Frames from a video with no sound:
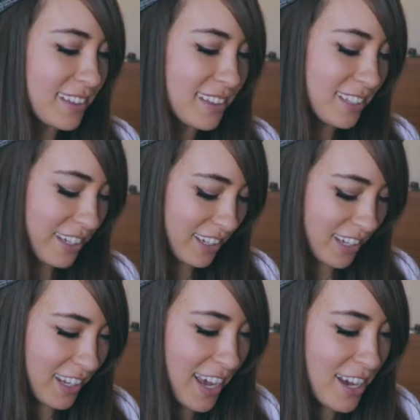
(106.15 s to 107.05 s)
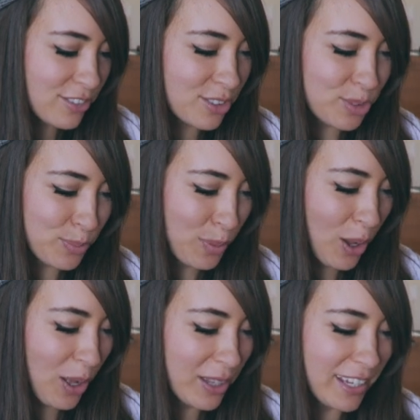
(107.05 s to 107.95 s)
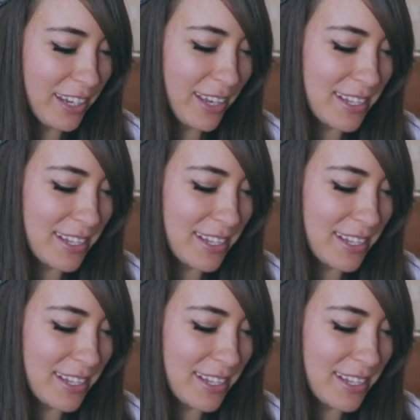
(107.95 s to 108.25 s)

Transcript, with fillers: Look at how small it